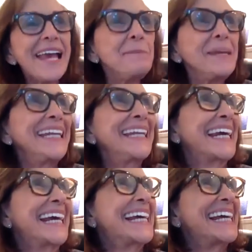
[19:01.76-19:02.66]
mean,
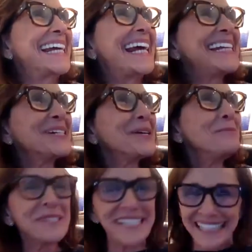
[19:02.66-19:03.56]
it's
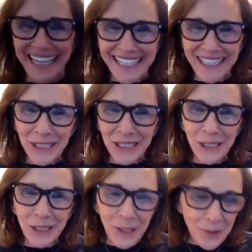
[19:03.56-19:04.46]
almost like,
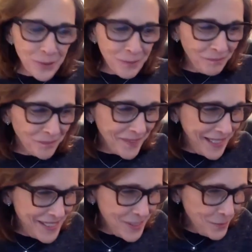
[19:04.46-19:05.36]

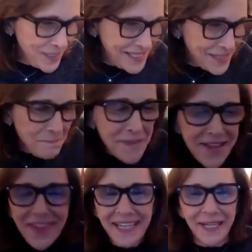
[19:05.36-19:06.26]
it's
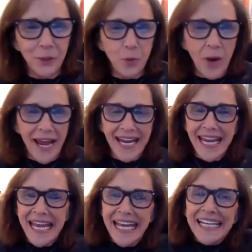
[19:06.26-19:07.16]
mythic in a way
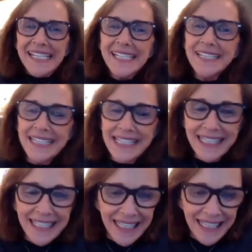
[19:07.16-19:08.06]
to
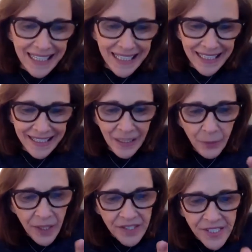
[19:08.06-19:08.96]
think that
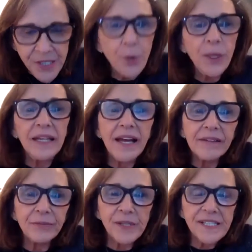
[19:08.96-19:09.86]
we are so in love
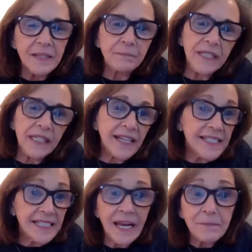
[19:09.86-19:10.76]
with something
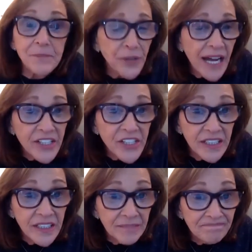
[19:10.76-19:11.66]
that's an
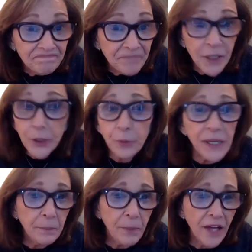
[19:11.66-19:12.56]
abstraction, an agreed
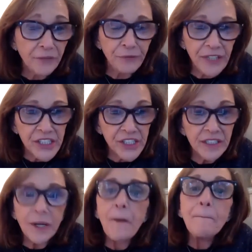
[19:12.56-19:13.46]
upon
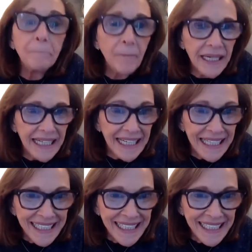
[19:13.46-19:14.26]
fiction, money,